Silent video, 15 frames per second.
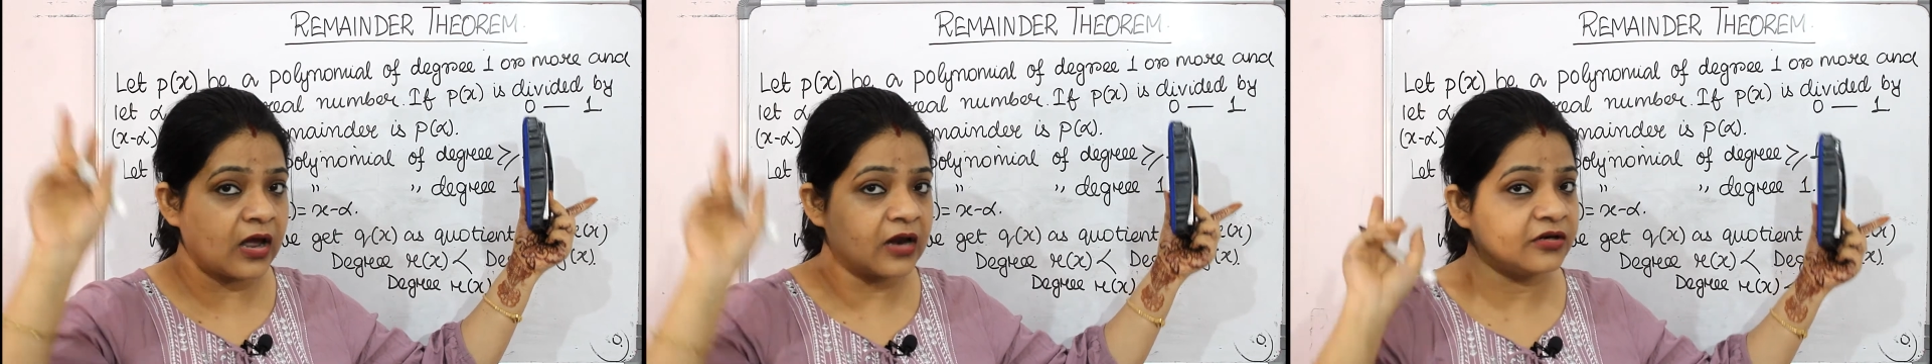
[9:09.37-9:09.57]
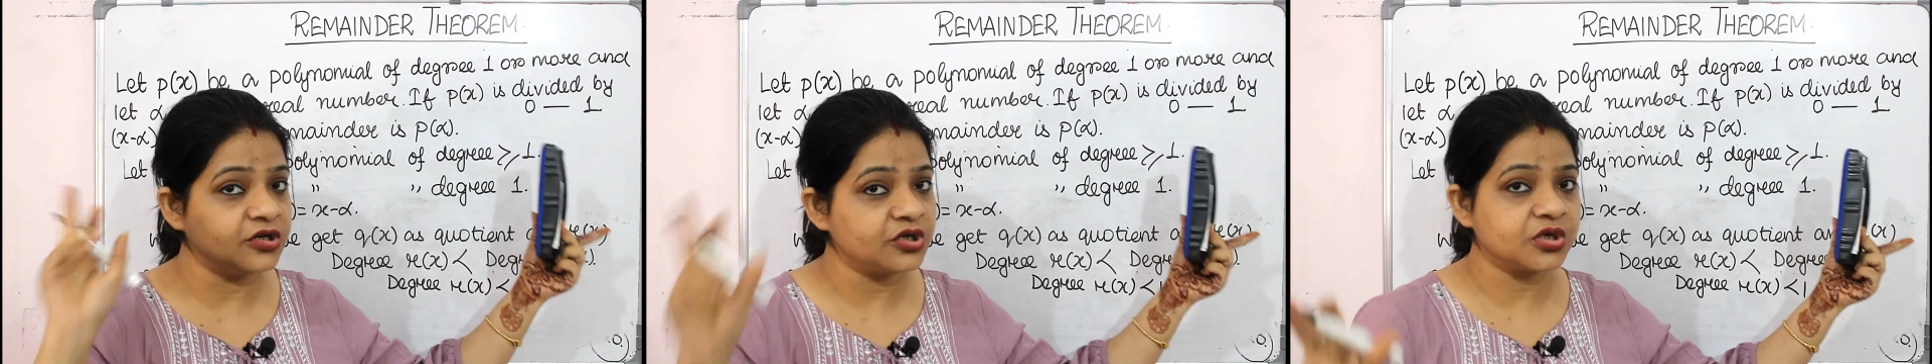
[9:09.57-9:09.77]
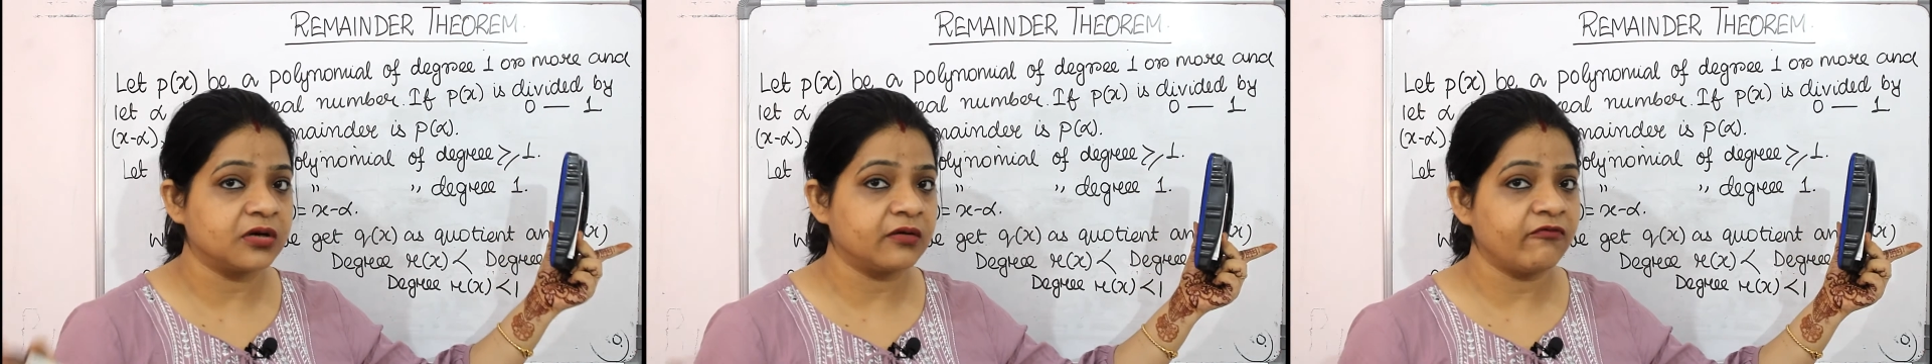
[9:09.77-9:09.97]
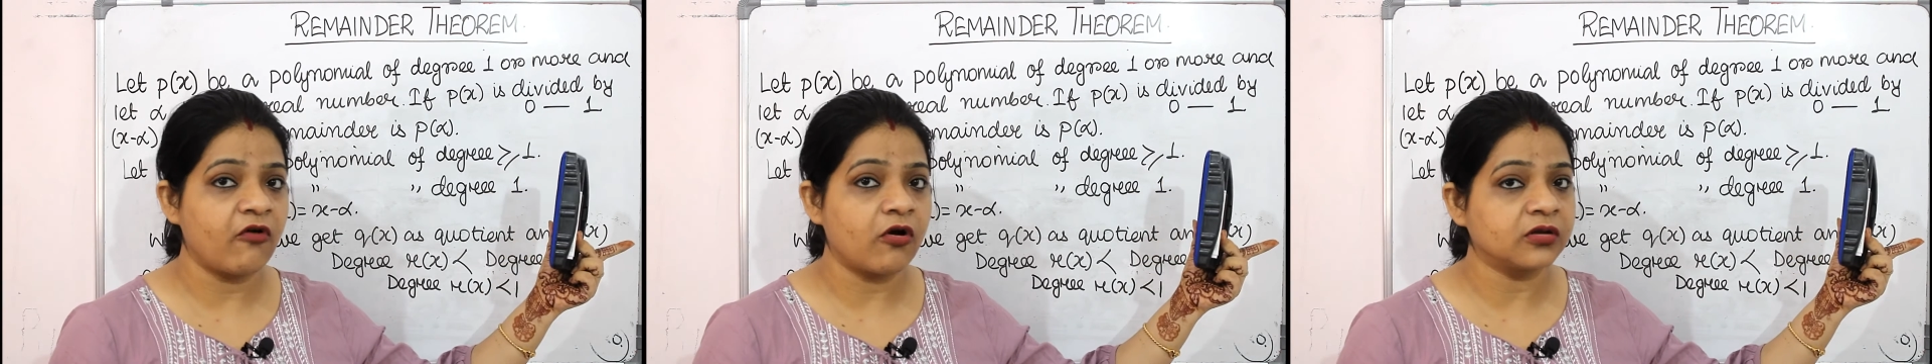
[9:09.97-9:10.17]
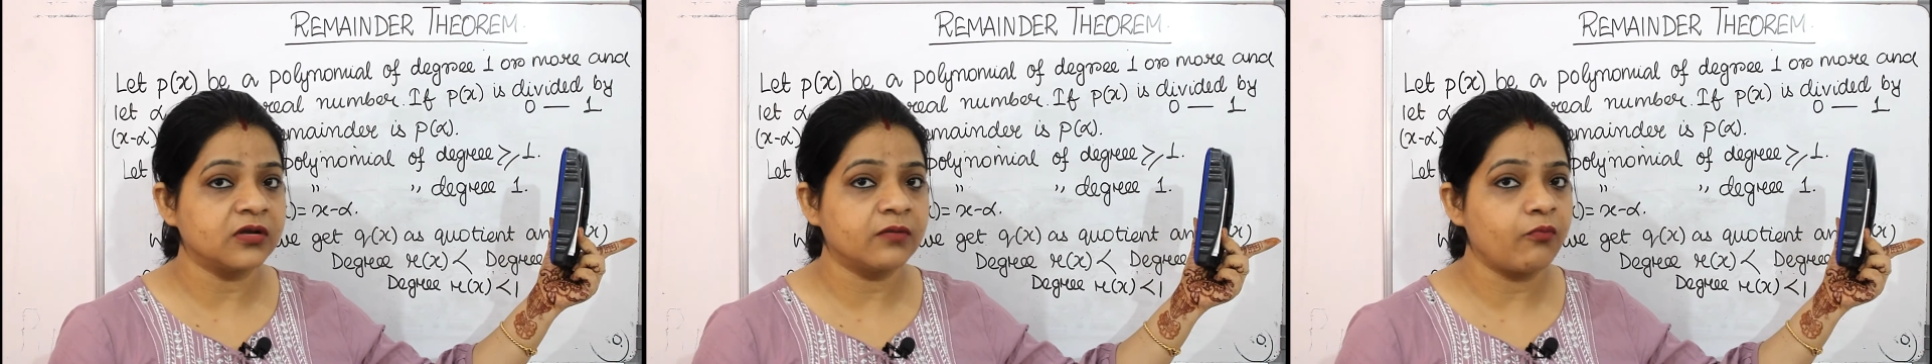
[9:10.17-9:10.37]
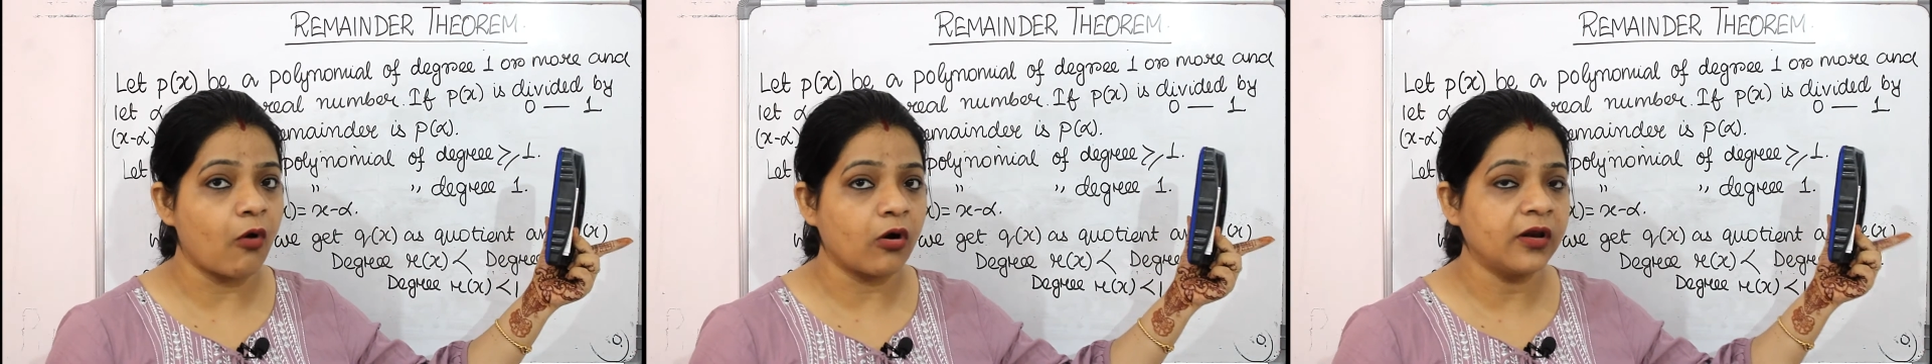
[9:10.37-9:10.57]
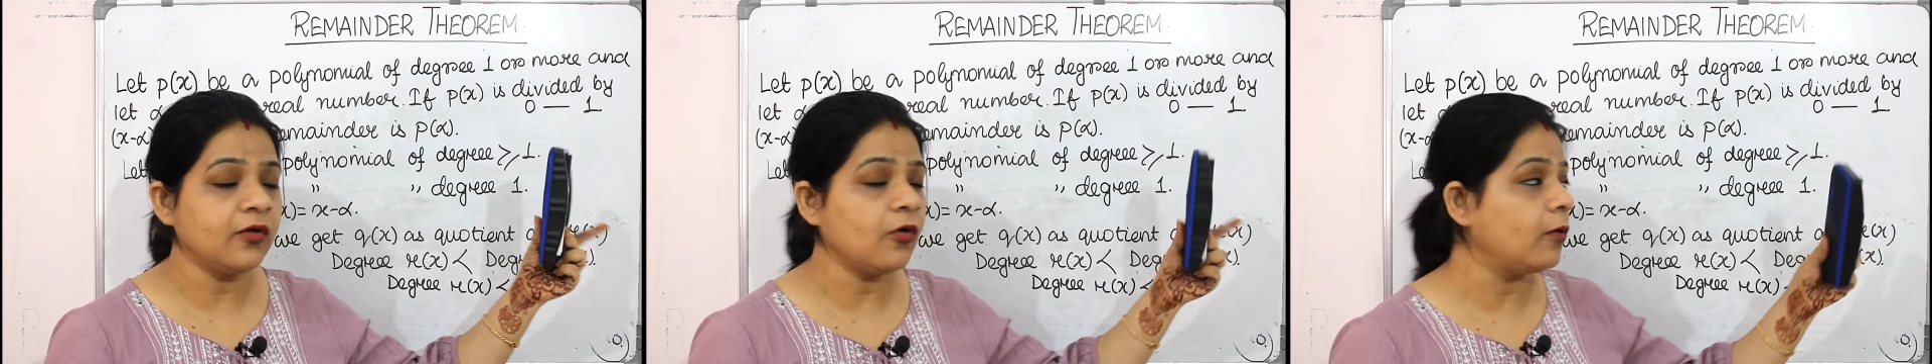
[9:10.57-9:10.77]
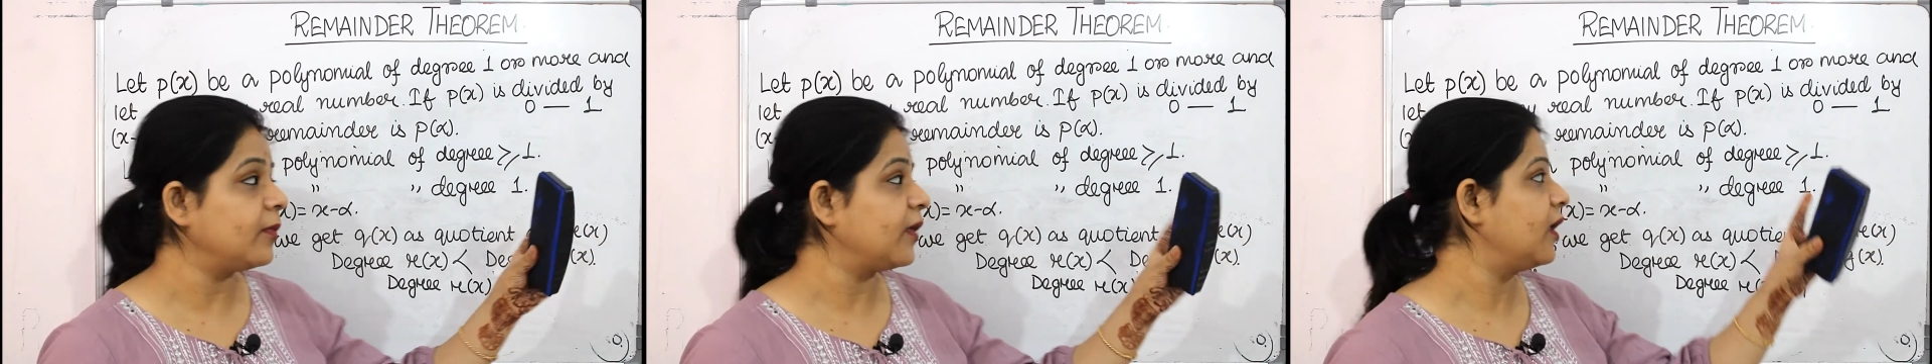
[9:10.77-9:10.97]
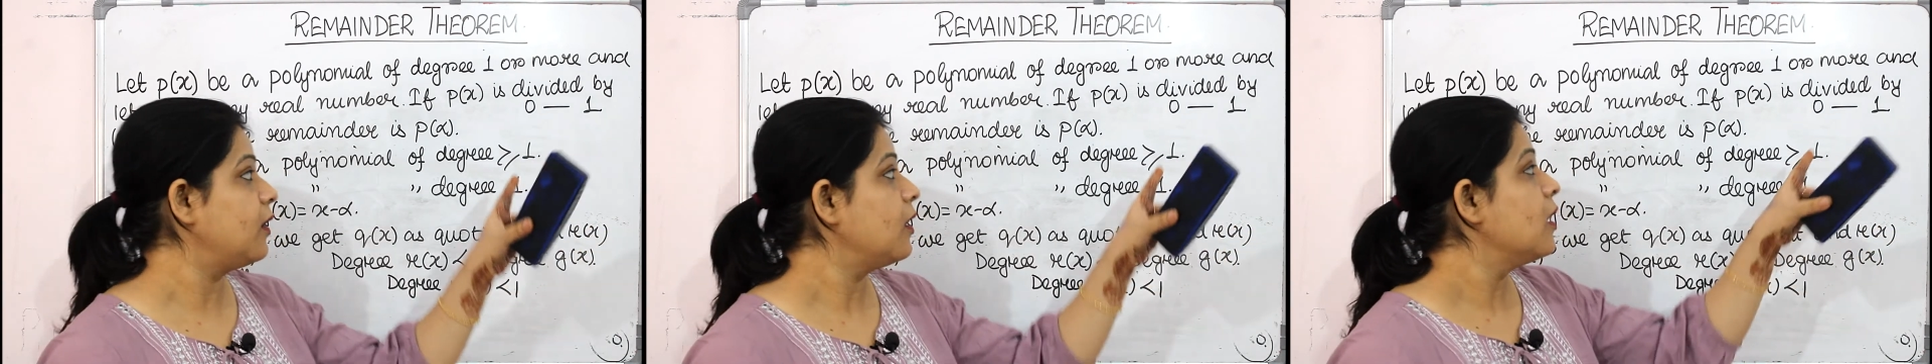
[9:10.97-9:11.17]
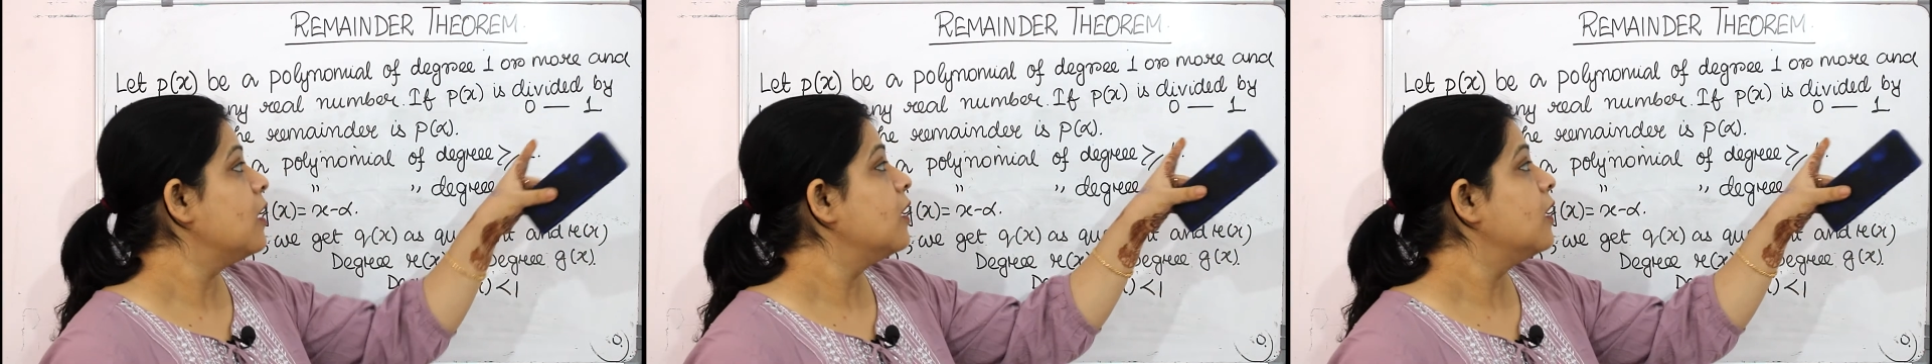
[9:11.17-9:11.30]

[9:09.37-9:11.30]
condition for the polynomial.